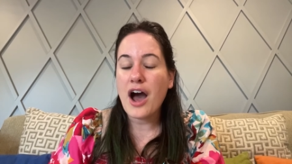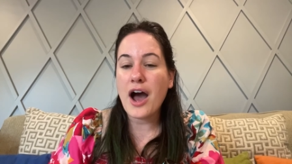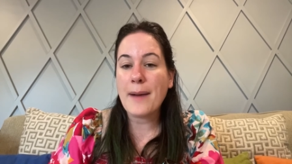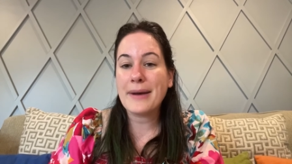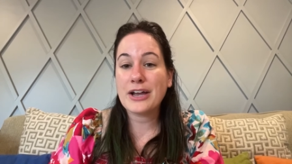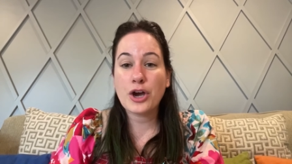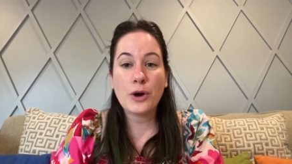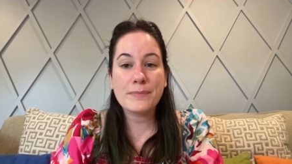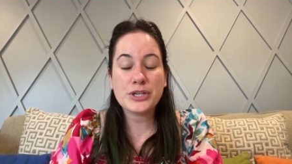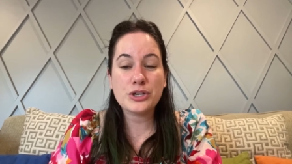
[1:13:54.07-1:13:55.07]
Um, I
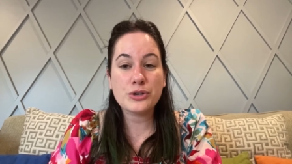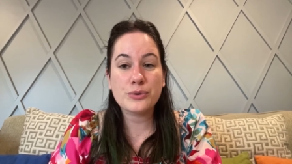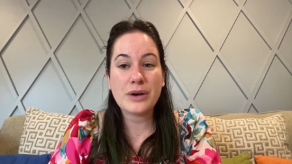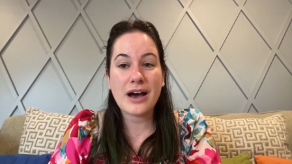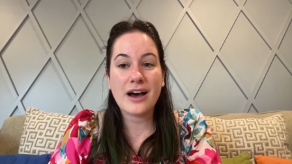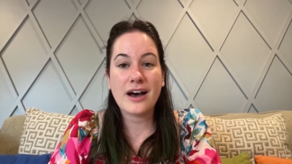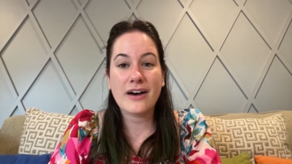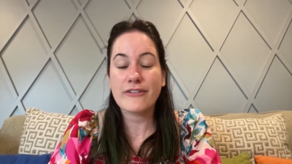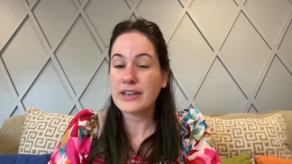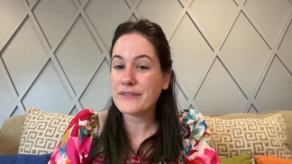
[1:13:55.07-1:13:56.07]
hope you
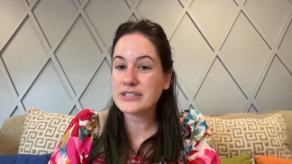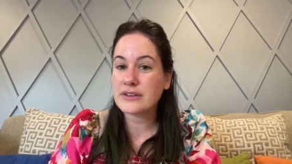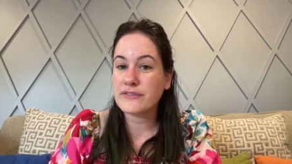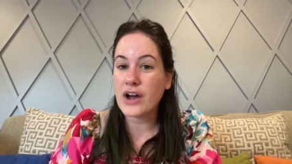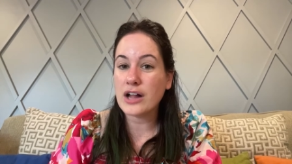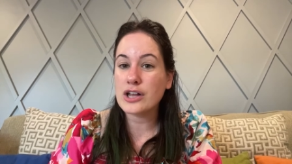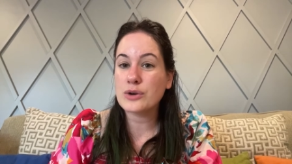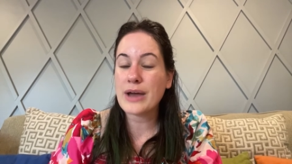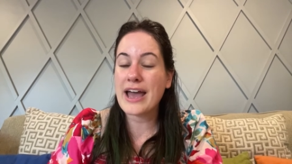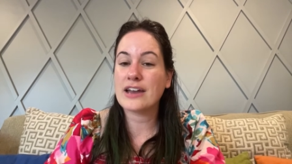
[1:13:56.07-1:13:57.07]
uh, give us a
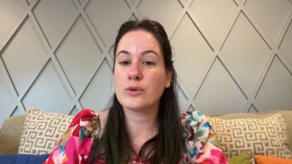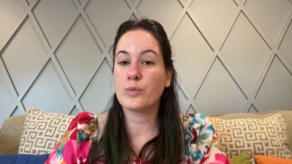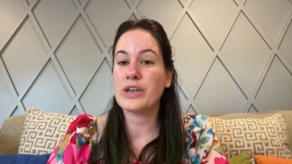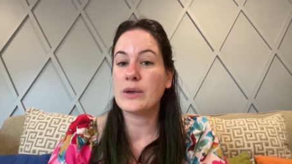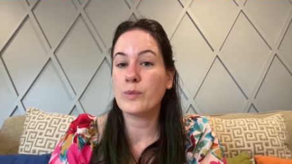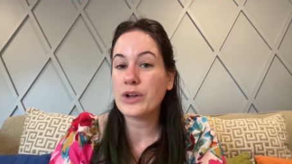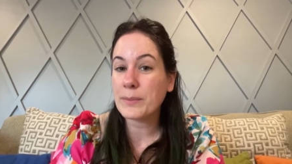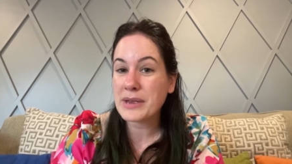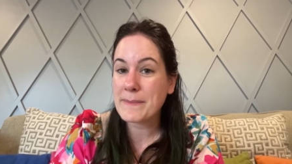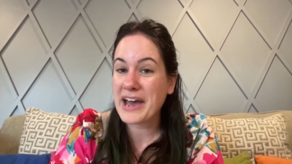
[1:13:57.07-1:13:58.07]
follow, and we
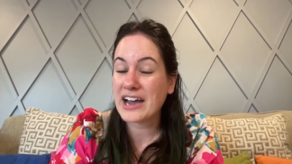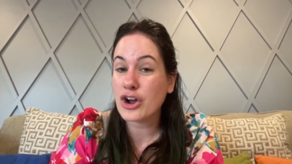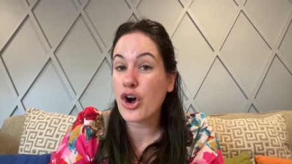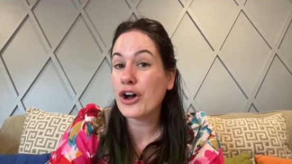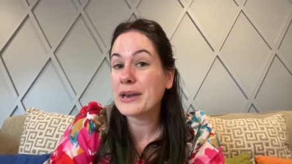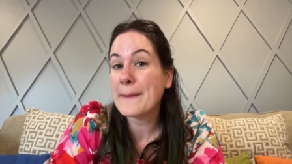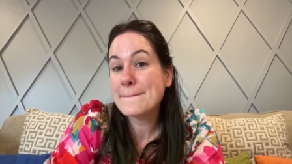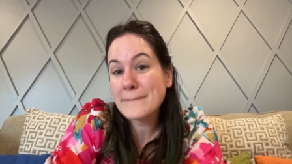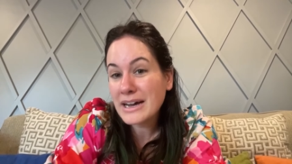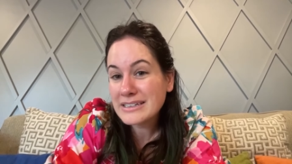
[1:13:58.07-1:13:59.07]
will be back on
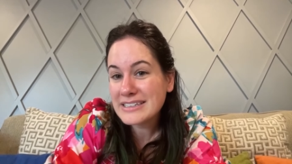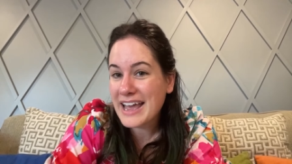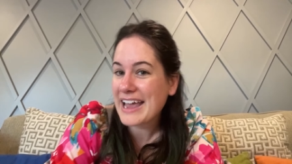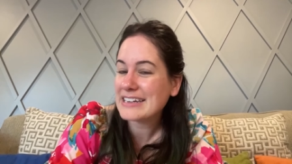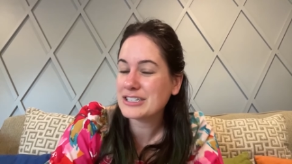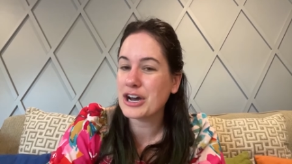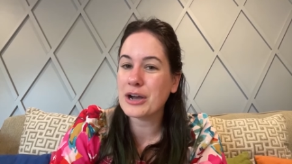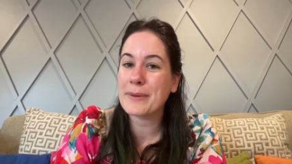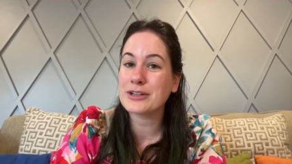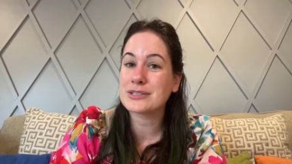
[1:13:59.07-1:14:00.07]
Monday to
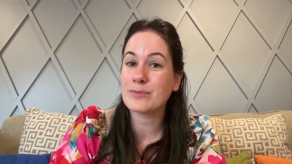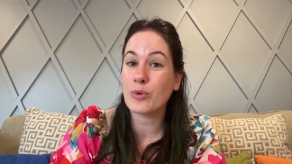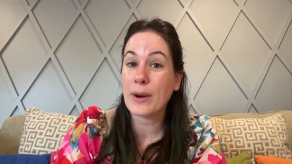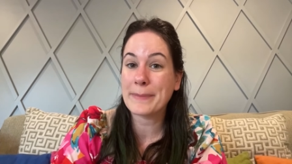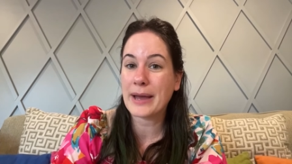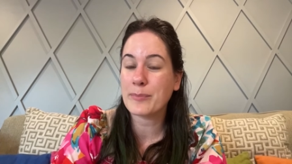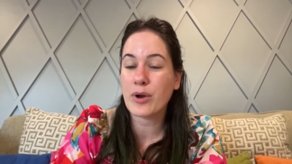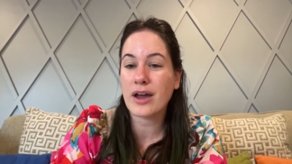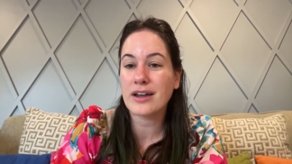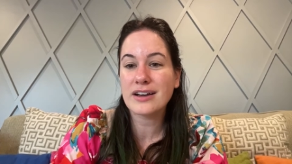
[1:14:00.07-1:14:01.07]
talk about some more pet
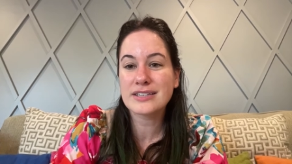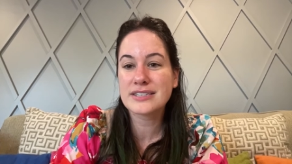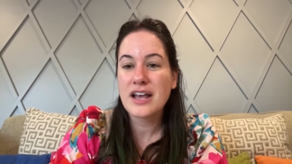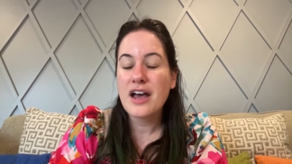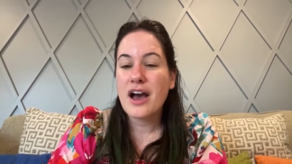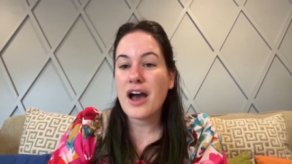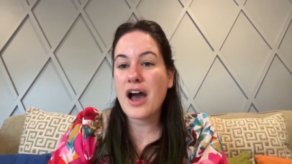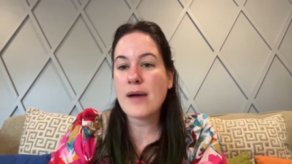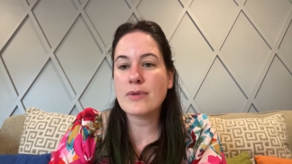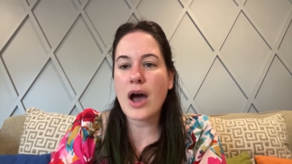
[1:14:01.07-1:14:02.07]
products.
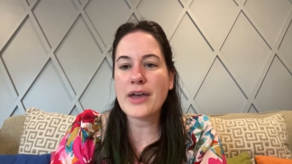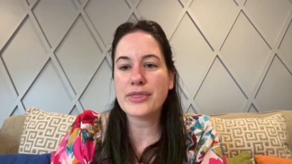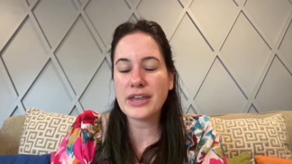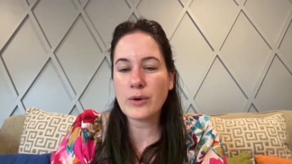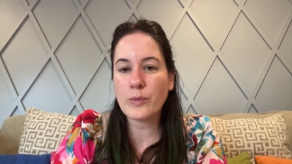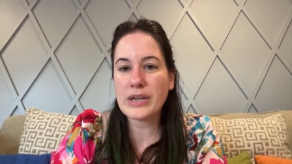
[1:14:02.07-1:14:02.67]
Um, I think